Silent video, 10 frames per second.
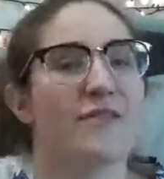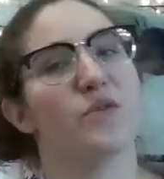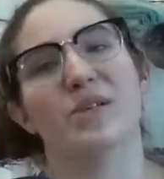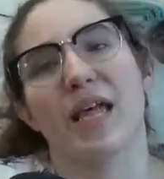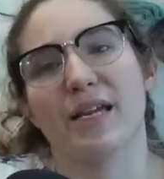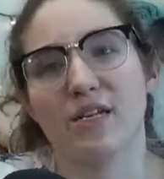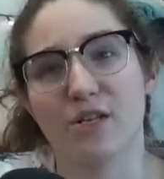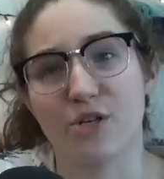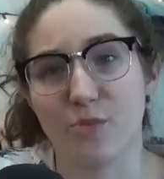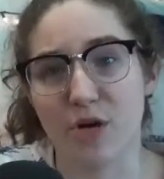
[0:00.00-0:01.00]
If you would like to
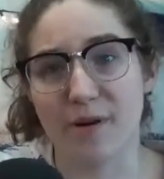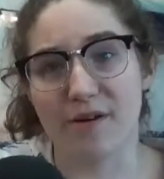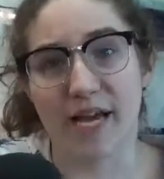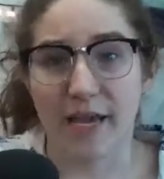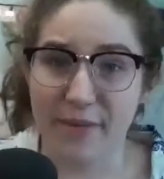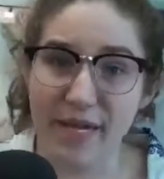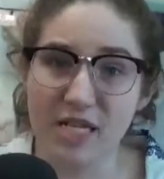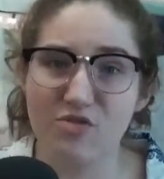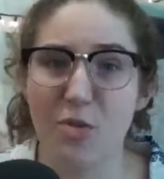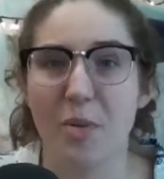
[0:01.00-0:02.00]
learn more about
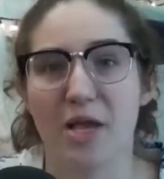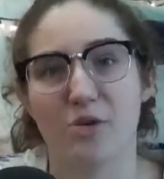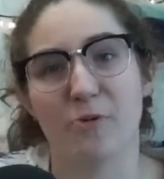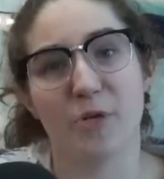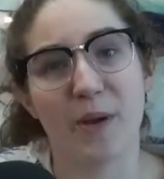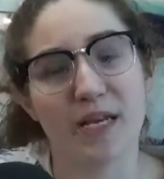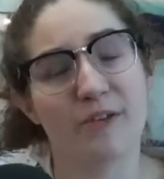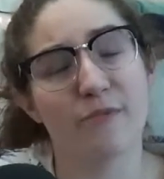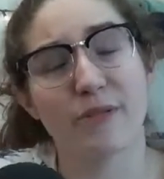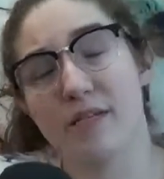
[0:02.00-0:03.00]
diabetes from a patient
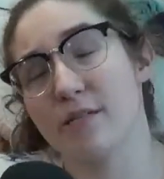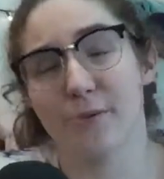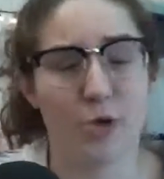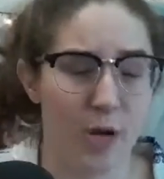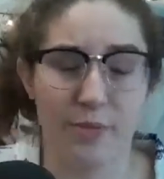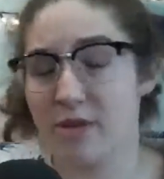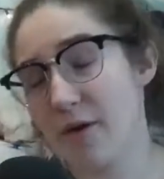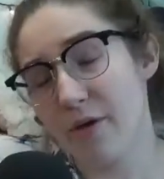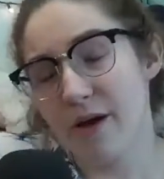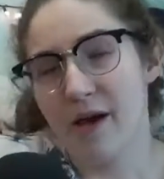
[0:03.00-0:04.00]
perspective, please subscribe
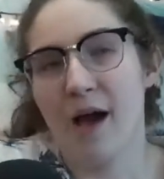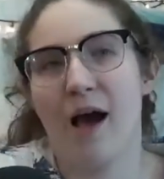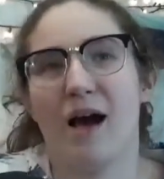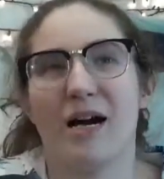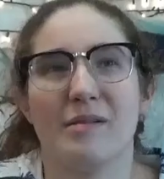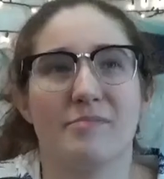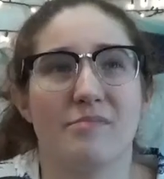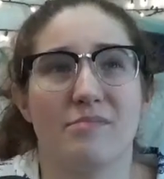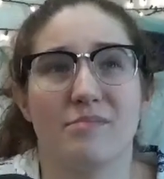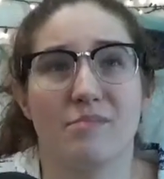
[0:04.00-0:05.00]
below.
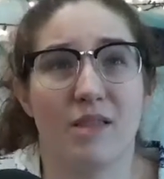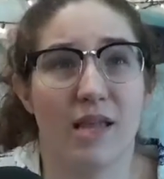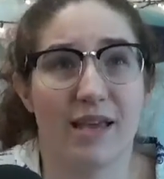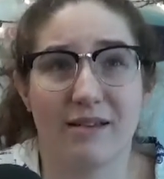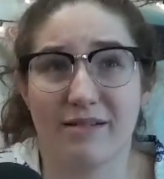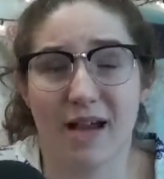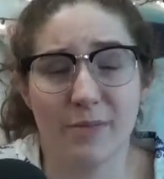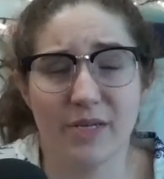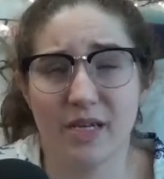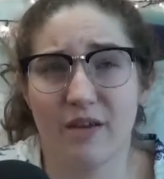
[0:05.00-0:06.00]
Like and
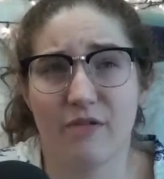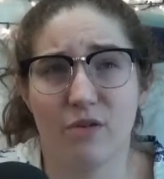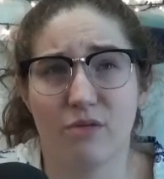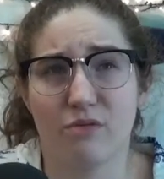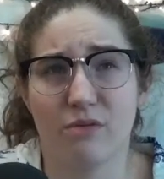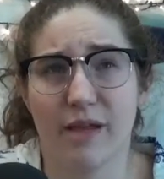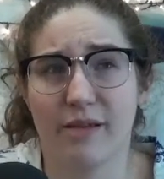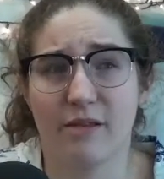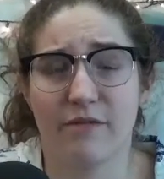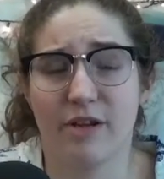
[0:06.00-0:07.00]
comment if you
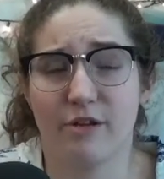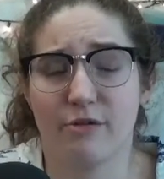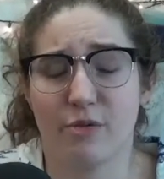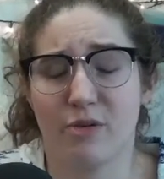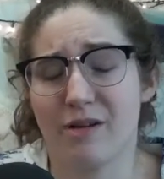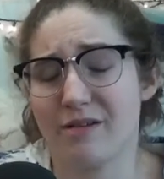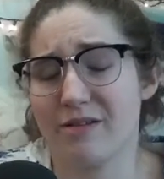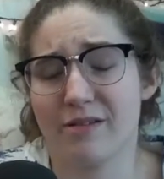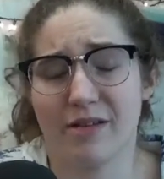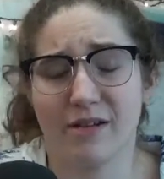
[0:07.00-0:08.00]
liked the video or wanted
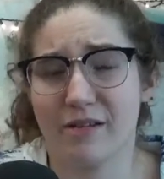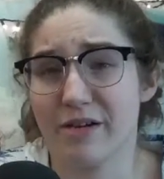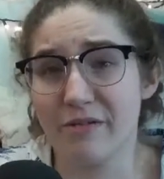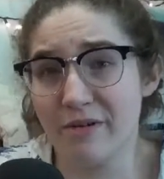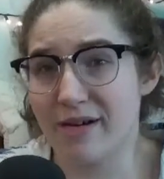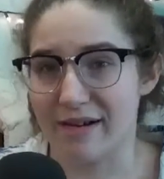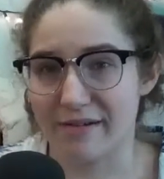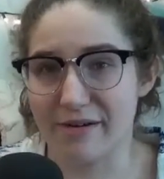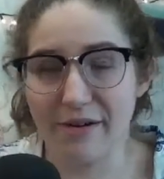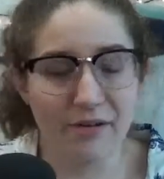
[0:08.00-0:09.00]
to say hello. I
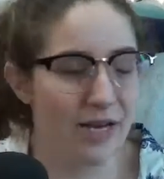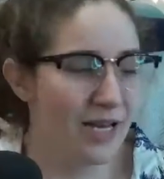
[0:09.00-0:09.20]
don't know.